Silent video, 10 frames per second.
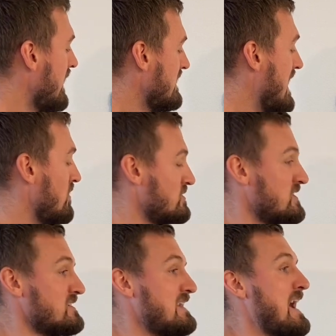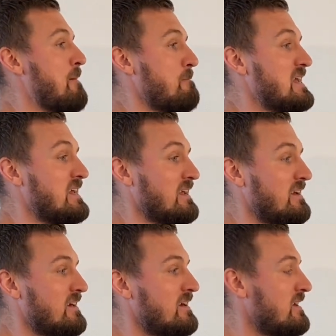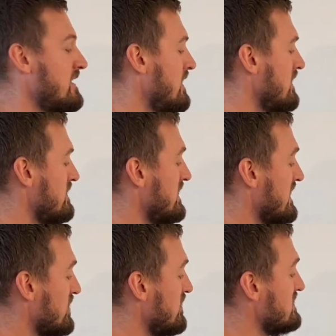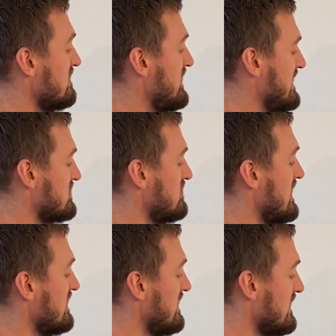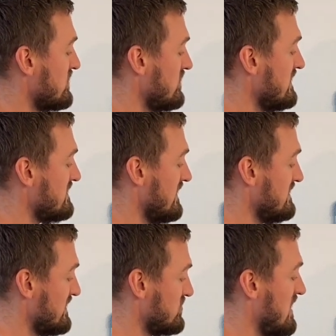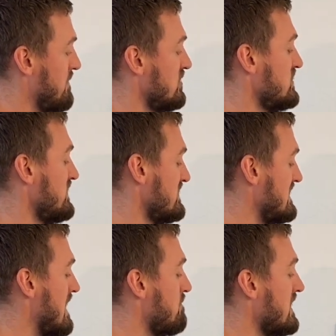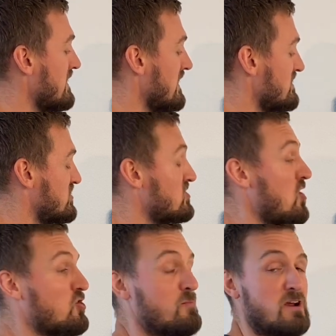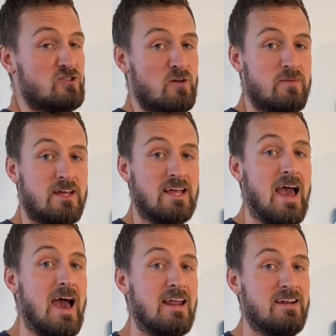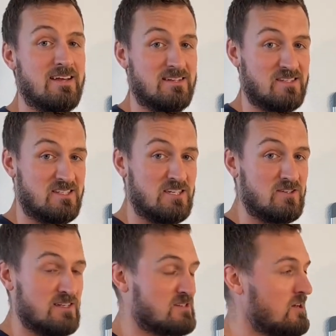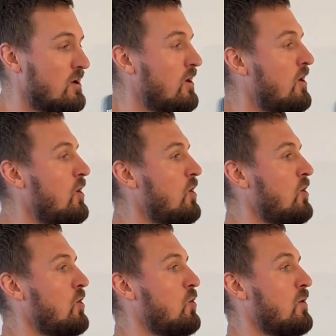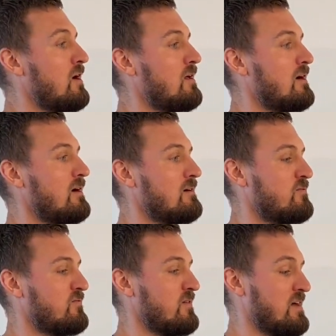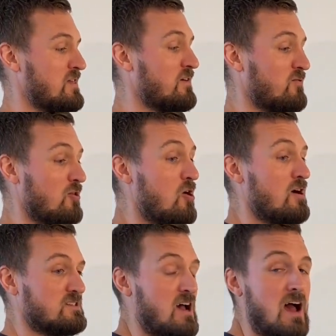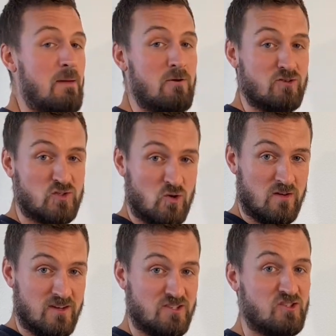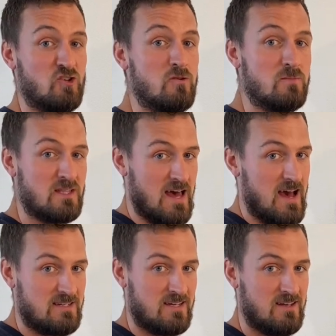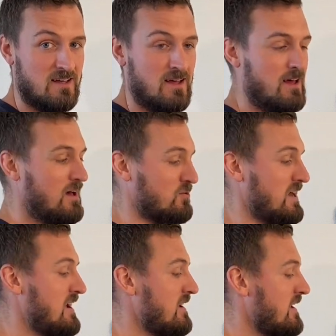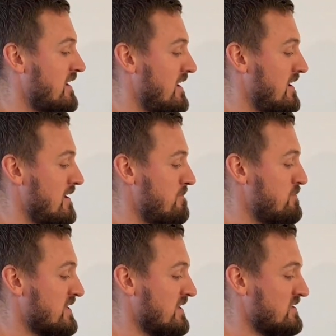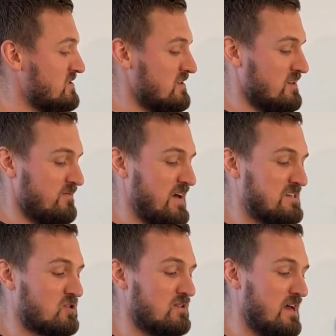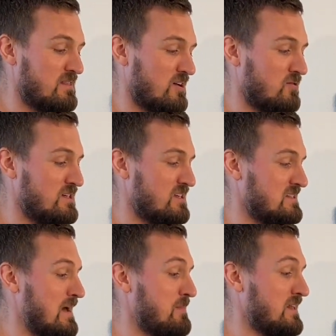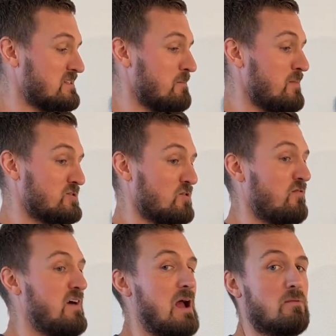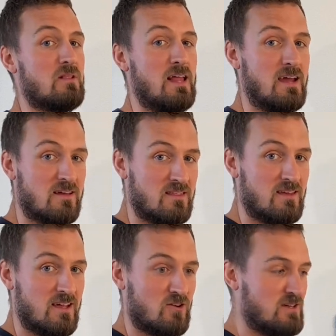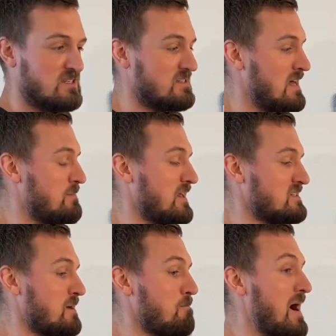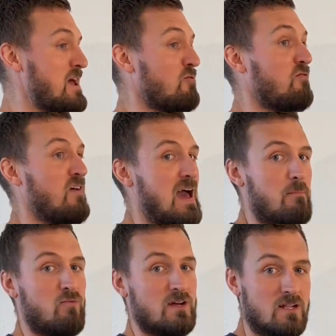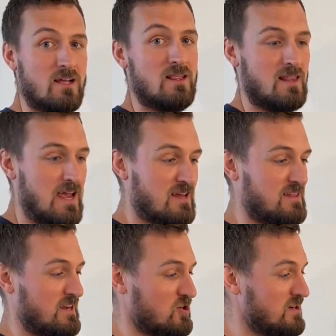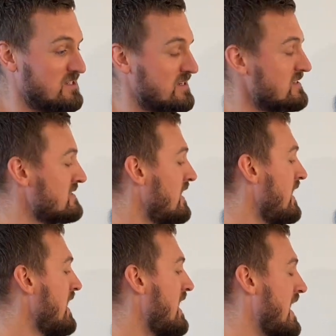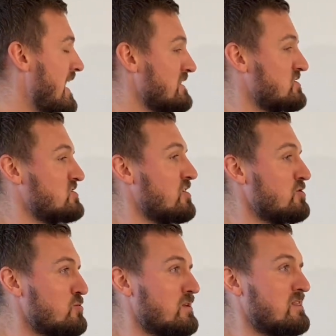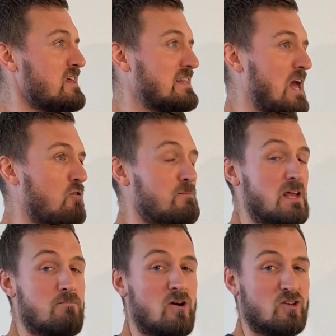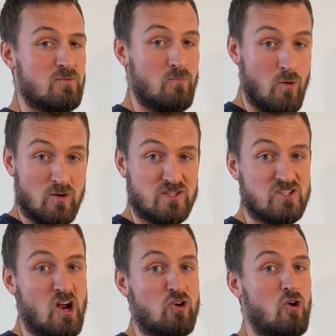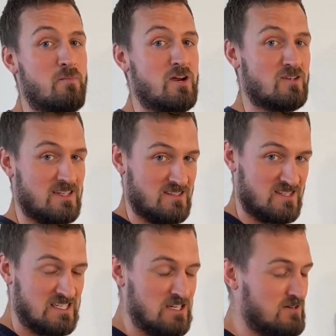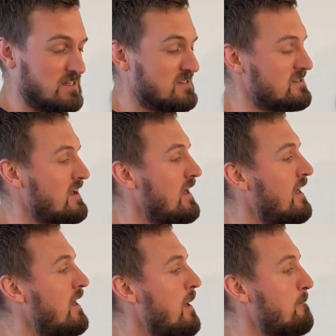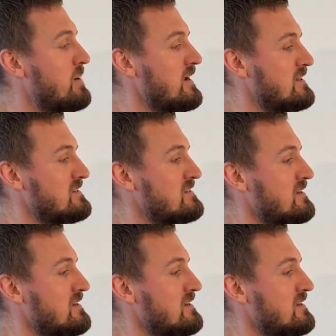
Now, does that mean the increase in fascicle length, the increase in distal hypertrophy, does that mean that sarcomeres are being added in series? Well, I think for a long time it was of assumed that, okay, uh, because the fascicle length increases, that means the muscle fiber length increases, that means the myofibril length increases. And so you would think that would mean more, more sarcomeres in series, but